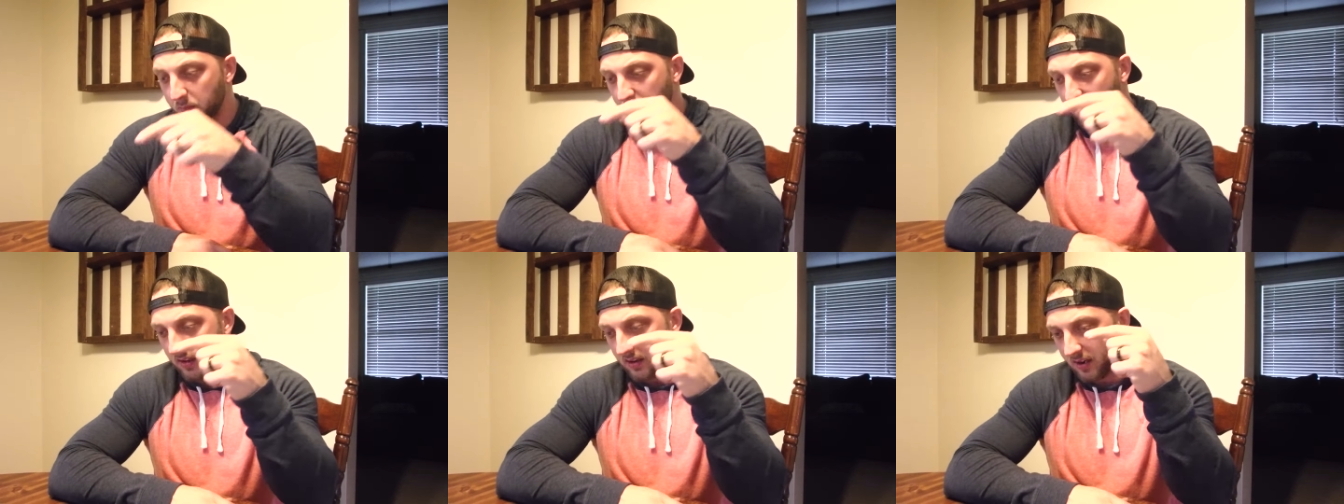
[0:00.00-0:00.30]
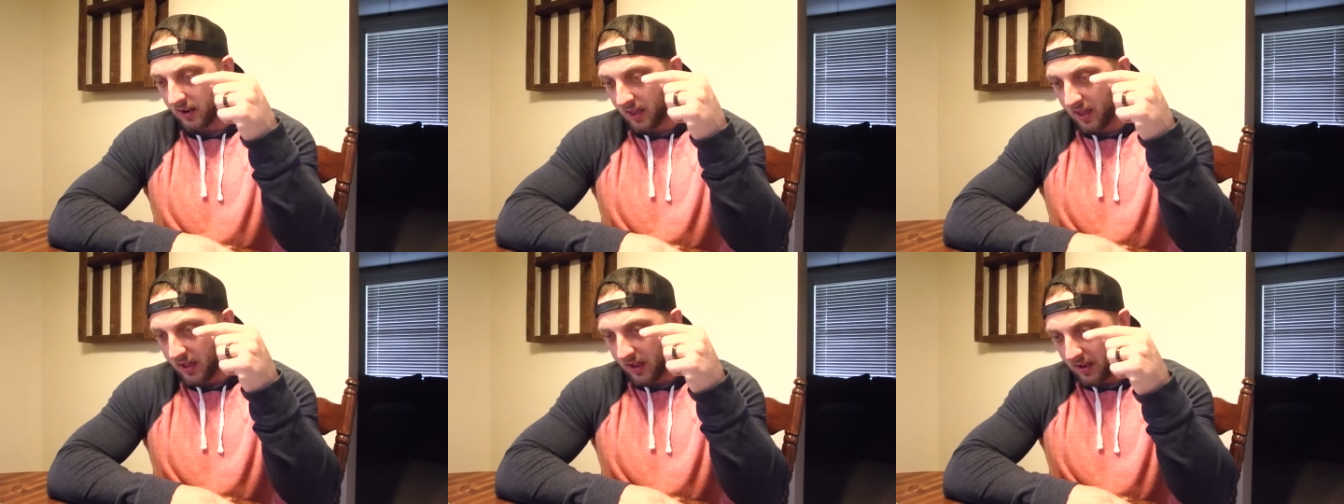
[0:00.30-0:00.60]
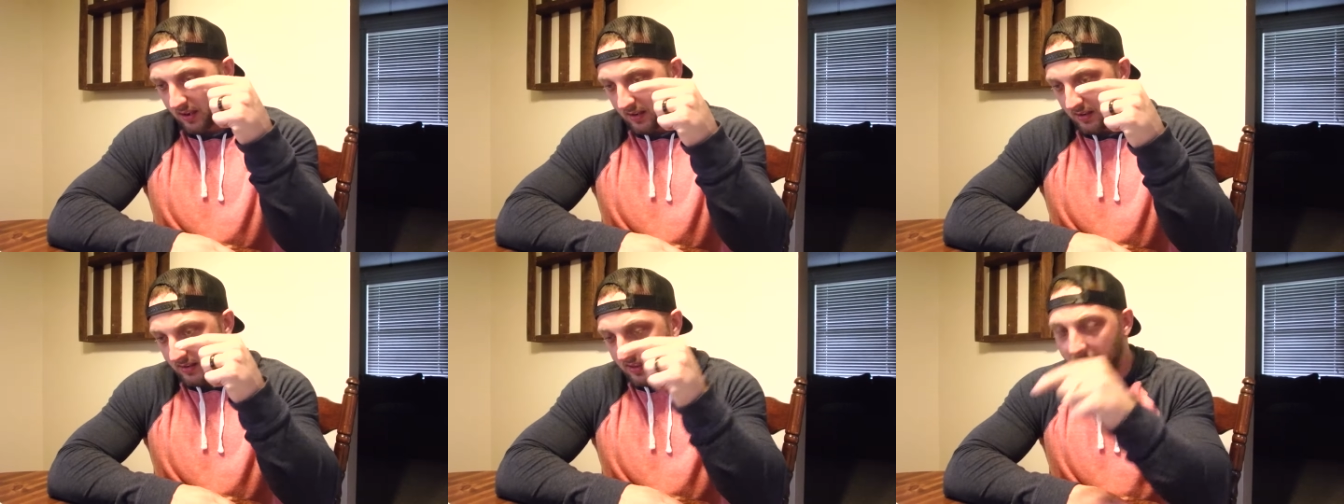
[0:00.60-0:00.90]
being
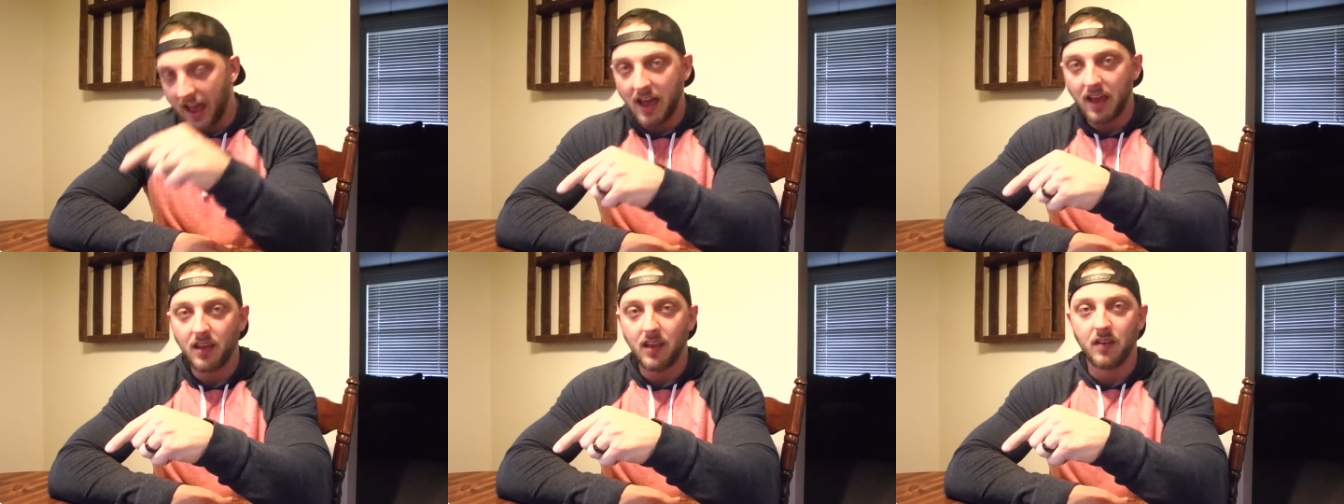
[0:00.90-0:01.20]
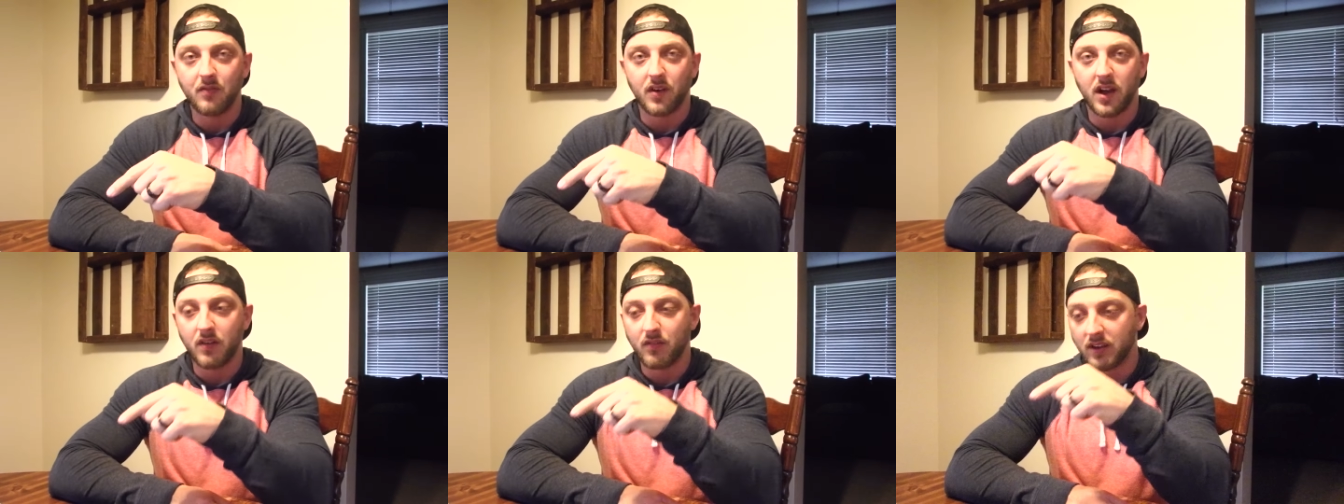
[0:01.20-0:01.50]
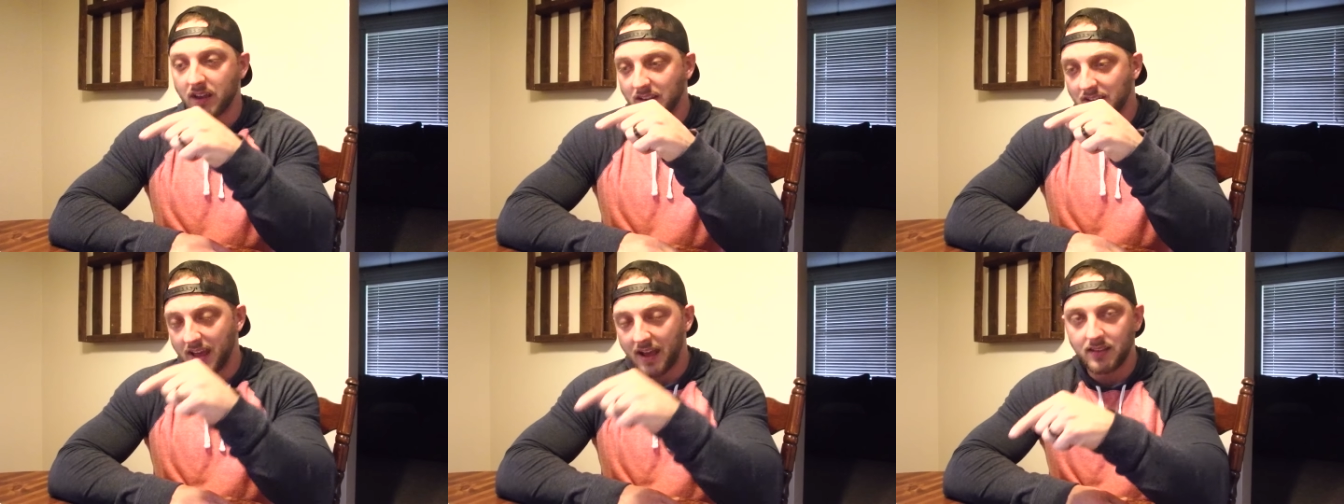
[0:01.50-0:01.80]
that. If I ever
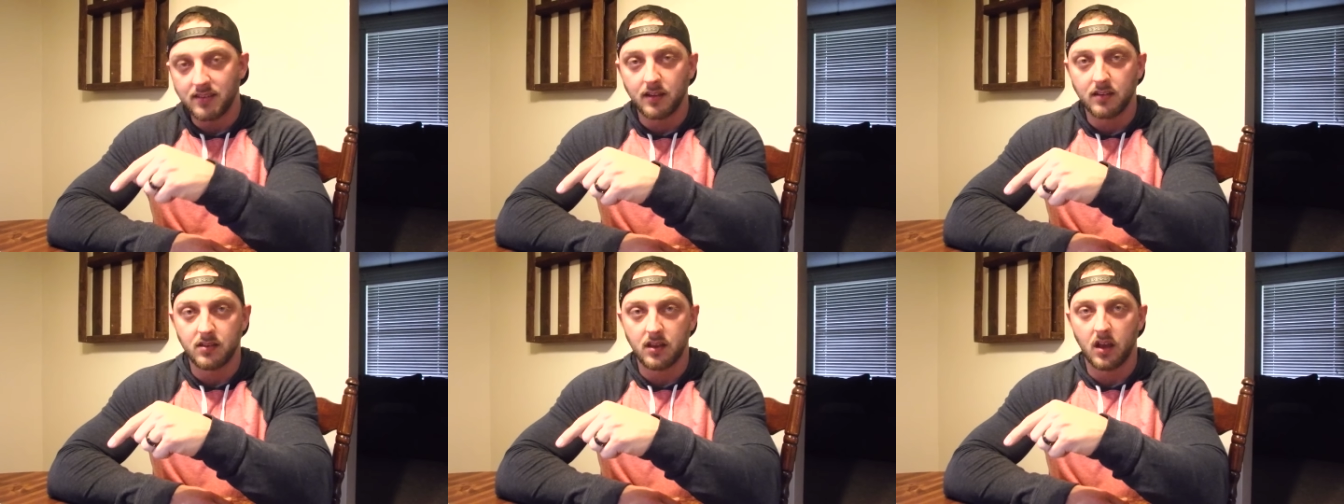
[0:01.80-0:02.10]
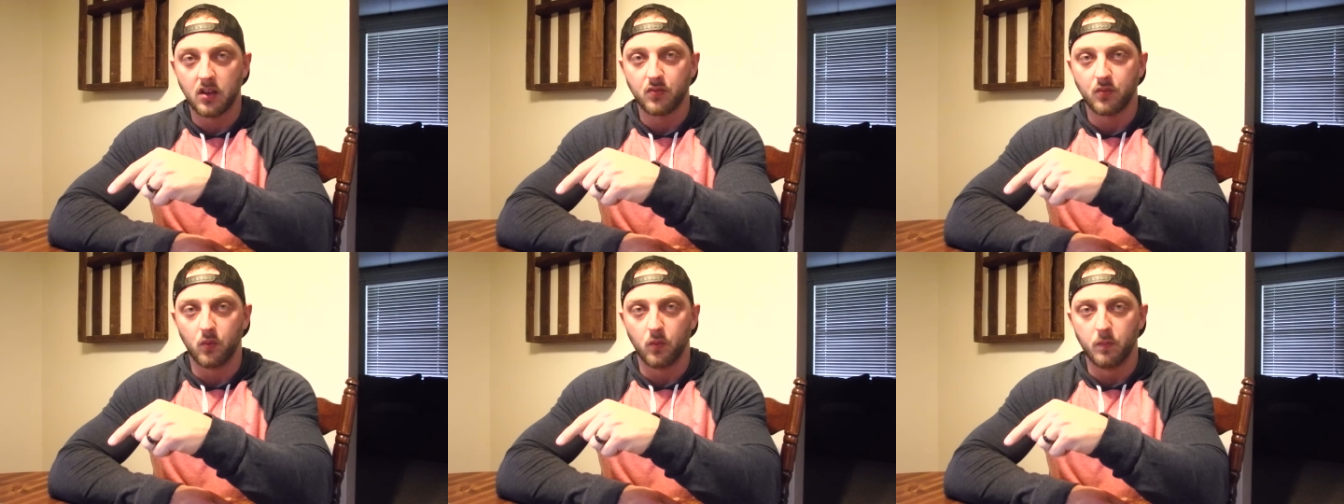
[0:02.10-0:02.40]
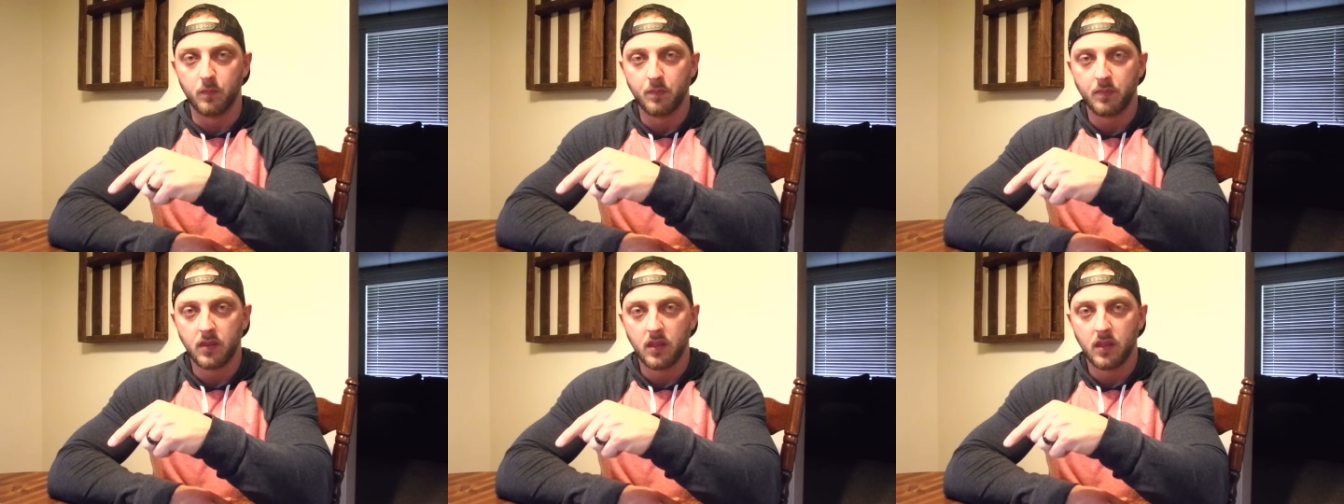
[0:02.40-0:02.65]
get that successful,